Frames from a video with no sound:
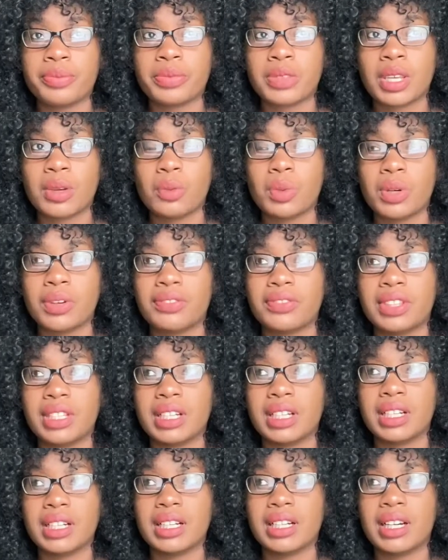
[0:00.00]
with
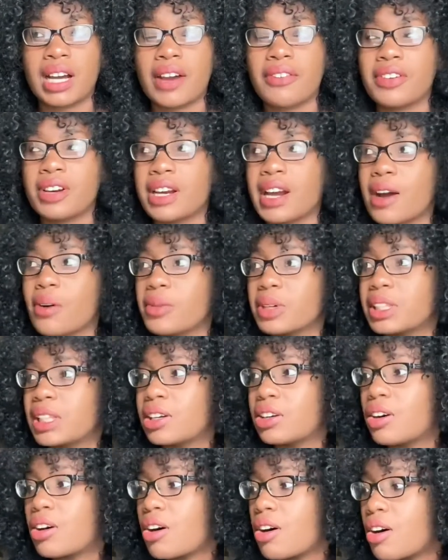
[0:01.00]
I forgot what
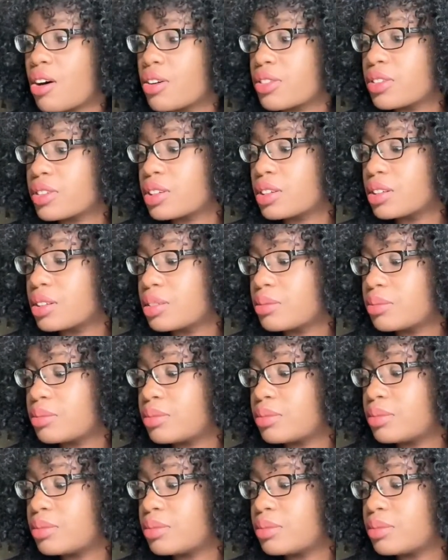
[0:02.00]
they call them.